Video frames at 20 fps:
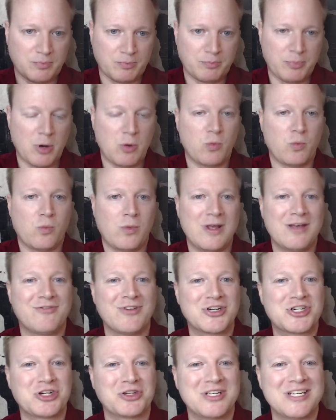but we
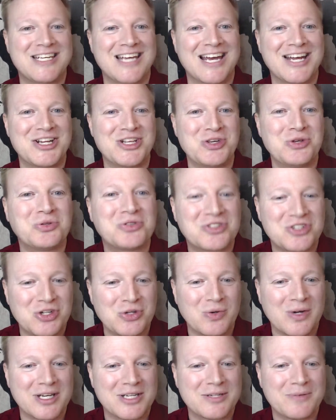eventually get used to
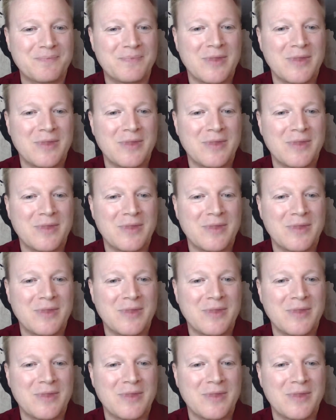it.